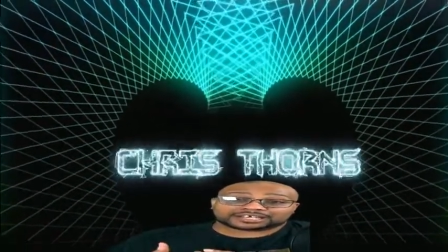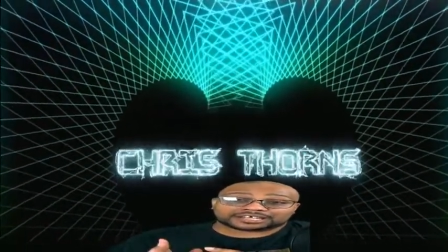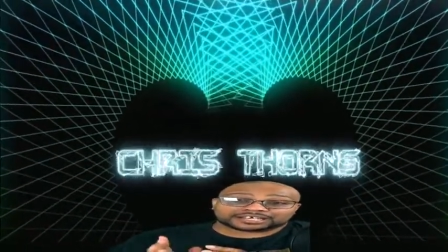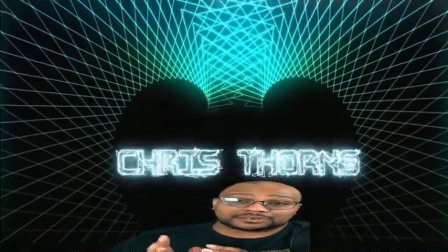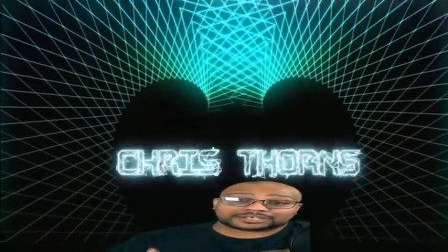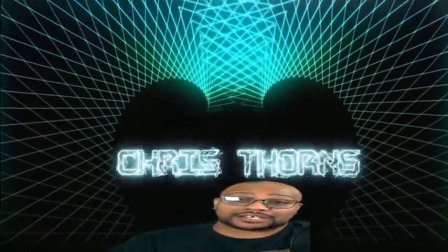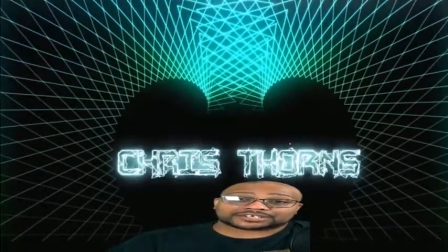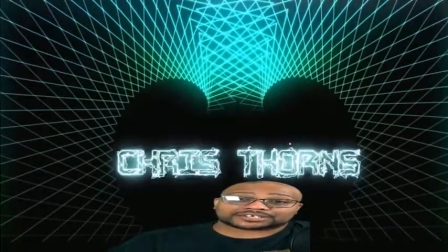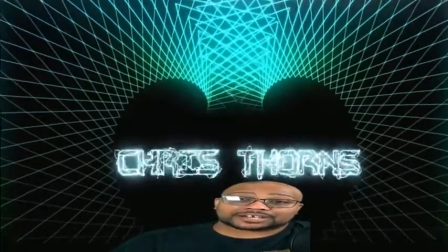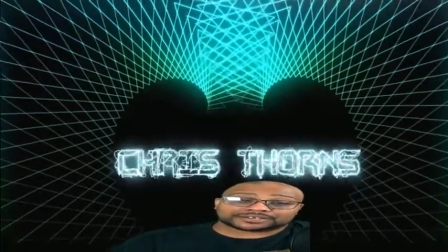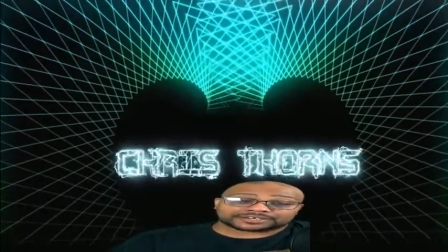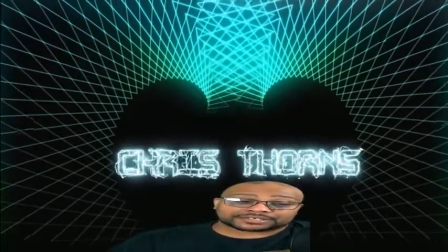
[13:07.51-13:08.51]
I will catch y'all
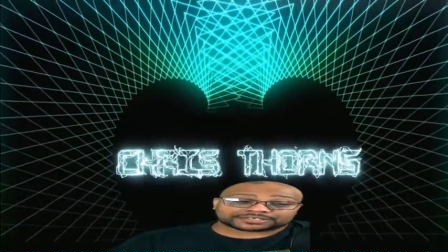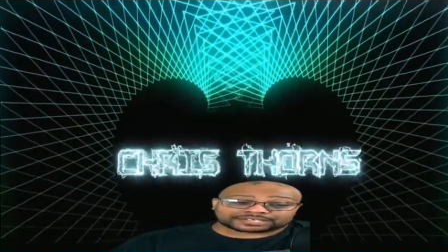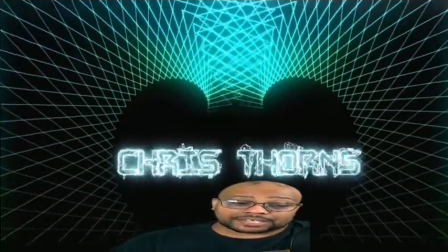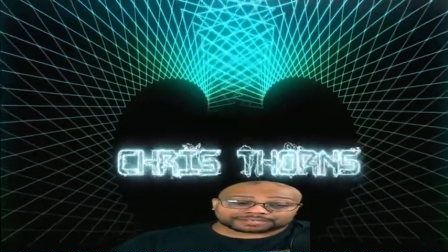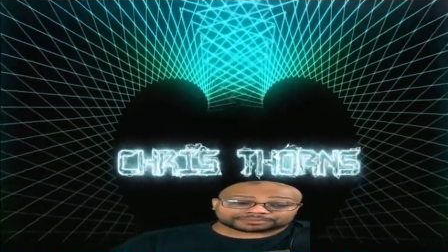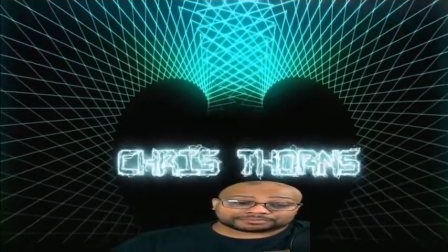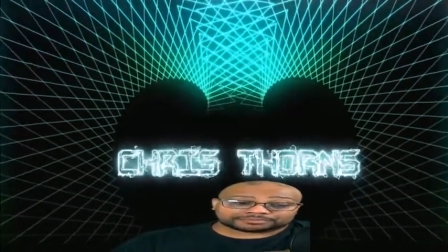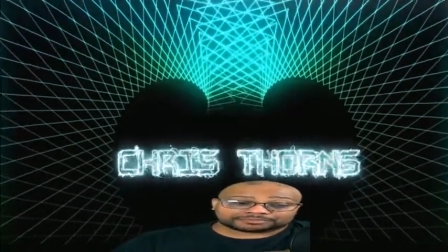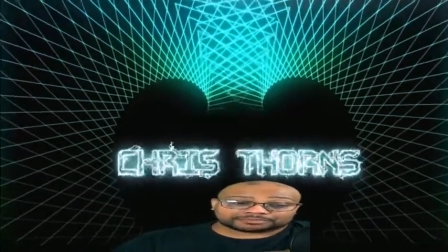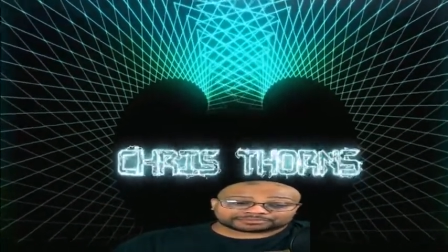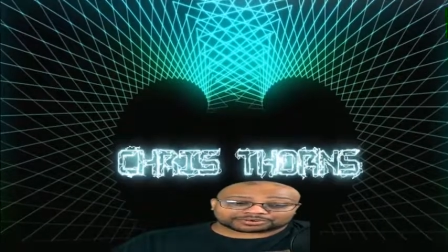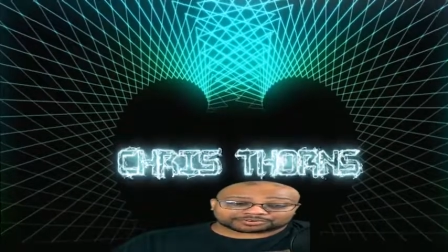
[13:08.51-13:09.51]
next time.
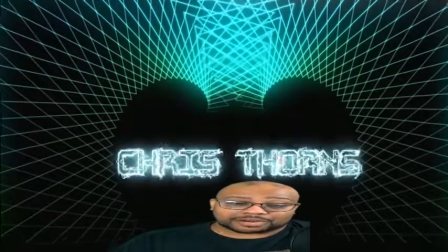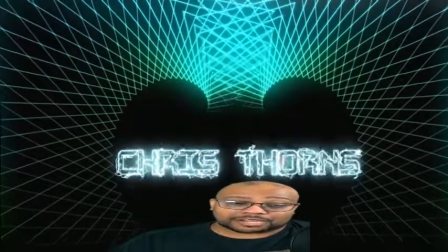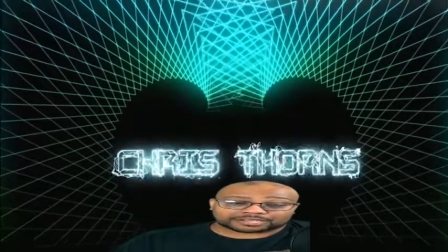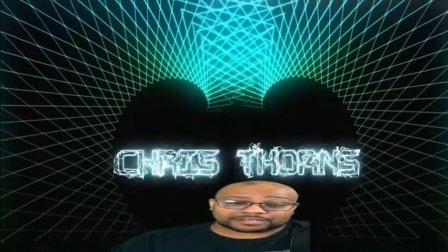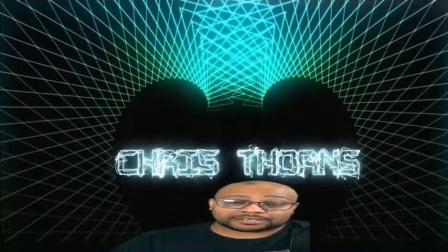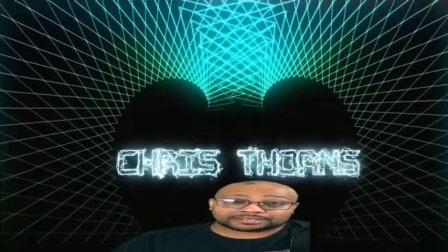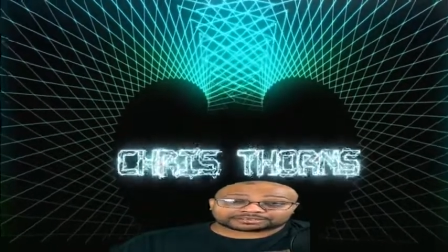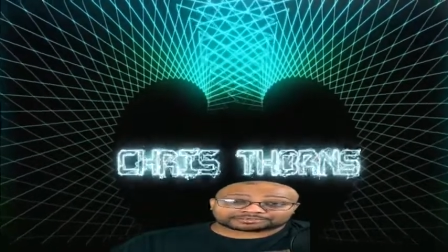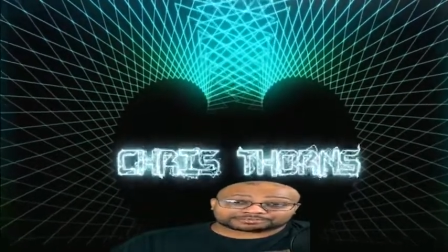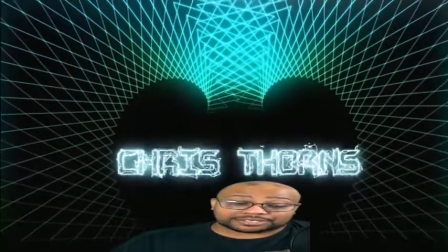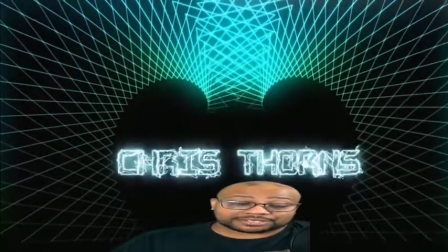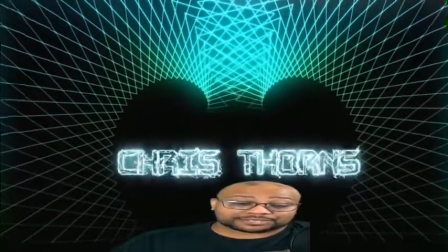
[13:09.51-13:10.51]
All right. Peace.